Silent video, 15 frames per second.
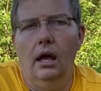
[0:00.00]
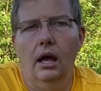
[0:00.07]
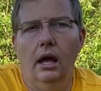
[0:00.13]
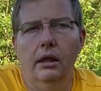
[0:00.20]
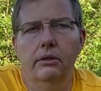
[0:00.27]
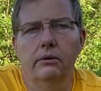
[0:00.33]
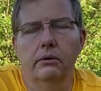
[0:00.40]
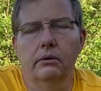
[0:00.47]

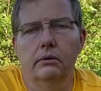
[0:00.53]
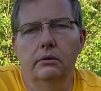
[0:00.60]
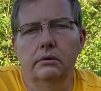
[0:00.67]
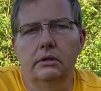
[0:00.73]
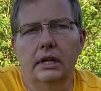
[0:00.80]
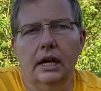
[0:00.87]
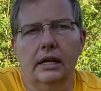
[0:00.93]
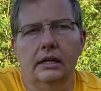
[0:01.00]
other
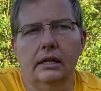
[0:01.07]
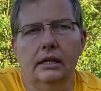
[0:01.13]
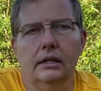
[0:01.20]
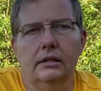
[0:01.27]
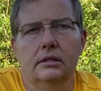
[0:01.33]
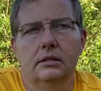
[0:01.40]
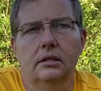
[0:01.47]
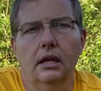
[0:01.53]

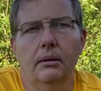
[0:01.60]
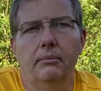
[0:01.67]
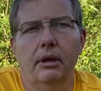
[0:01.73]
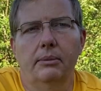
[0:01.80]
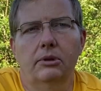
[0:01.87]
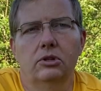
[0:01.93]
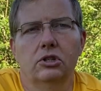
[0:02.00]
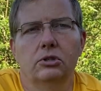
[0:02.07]
techniques that
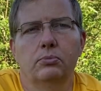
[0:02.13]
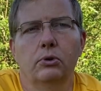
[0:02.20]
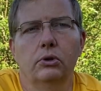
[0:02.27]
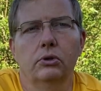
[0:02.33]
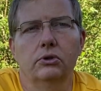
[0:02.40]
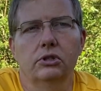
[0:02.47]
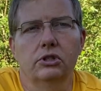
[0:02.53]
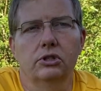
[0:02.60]
maybe just
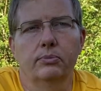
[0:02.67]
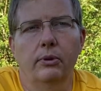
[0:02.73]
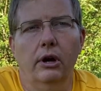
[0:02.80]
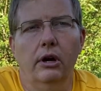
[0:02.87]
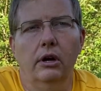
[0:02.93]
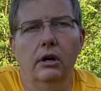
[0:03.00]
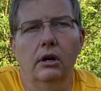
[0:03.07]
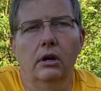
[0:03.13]
produce a
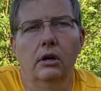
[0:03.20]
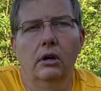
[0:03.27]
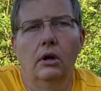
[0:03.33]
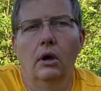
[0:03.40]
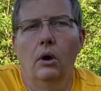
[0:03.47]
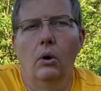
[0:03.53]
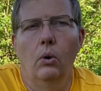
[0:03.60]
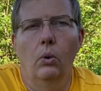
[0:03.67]
spark
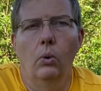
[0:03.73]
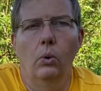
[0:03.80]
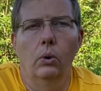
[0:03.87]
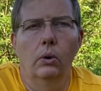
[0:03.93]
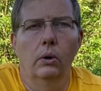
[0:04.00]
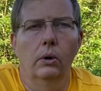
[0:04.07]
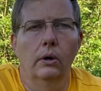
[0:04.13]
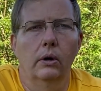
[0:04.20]

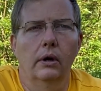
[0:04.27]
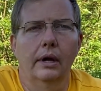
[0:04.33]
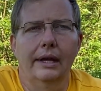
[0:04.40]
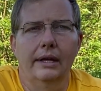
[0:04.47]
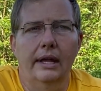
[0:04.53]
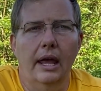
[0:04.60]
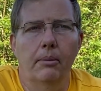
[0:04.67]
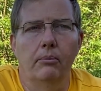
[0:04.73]
or
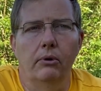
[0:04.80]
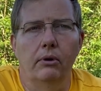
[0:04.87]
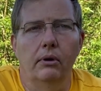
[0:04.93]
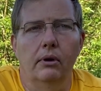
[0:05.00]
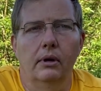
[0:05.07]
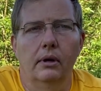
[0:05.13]
an ember,